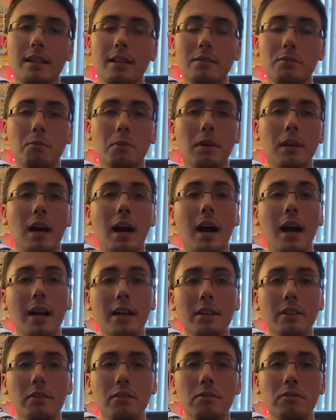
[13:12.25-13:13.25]
That's what
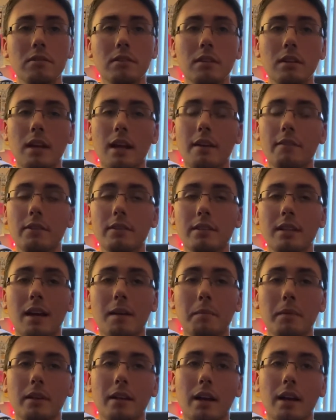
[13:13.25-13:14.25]
I use every
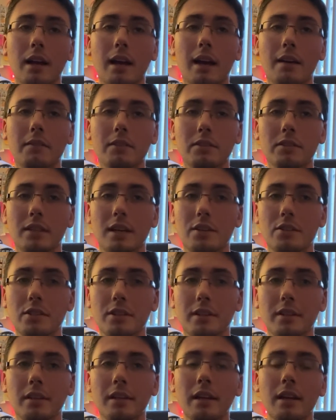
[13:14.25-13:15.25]
time that I have a
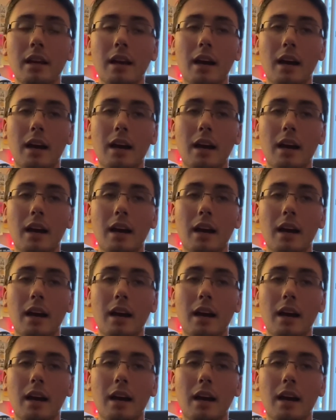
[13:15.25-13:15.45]
session.